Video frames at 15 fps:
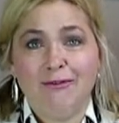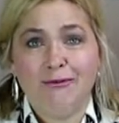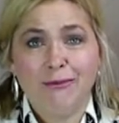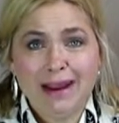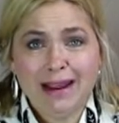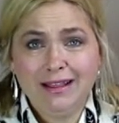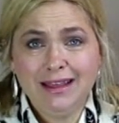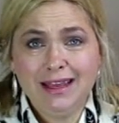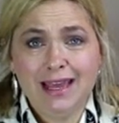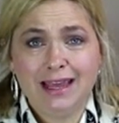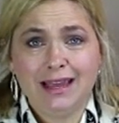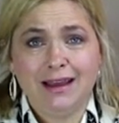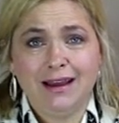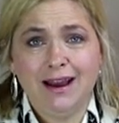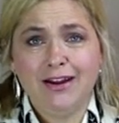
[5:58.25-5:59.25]

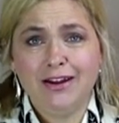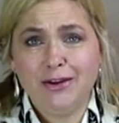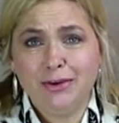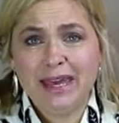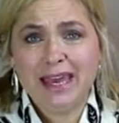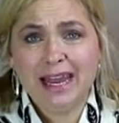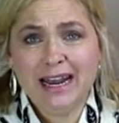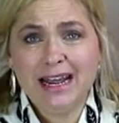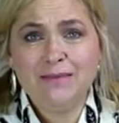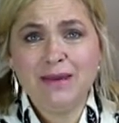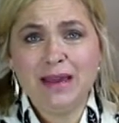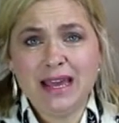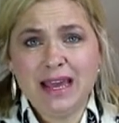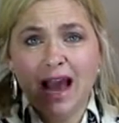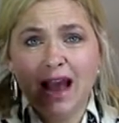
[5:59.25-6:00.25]
Really? Are you kidding
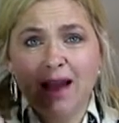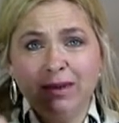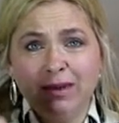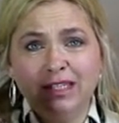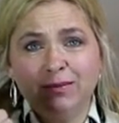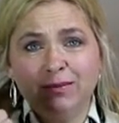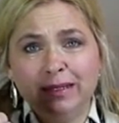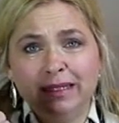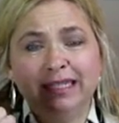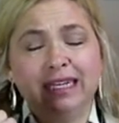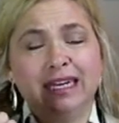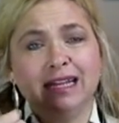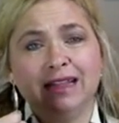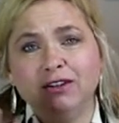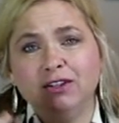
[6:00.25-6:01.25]
me? I must have been
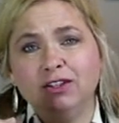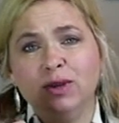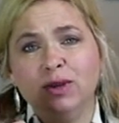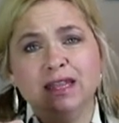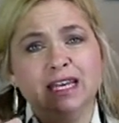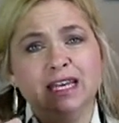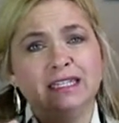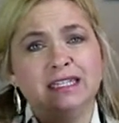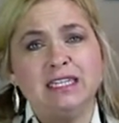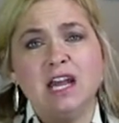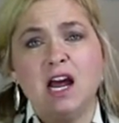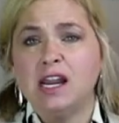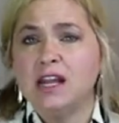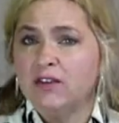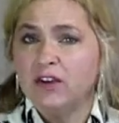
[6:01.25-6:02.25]
sitting there doing this,
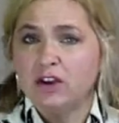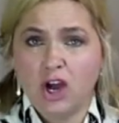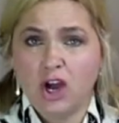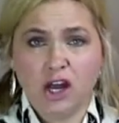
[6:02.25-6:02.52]
not even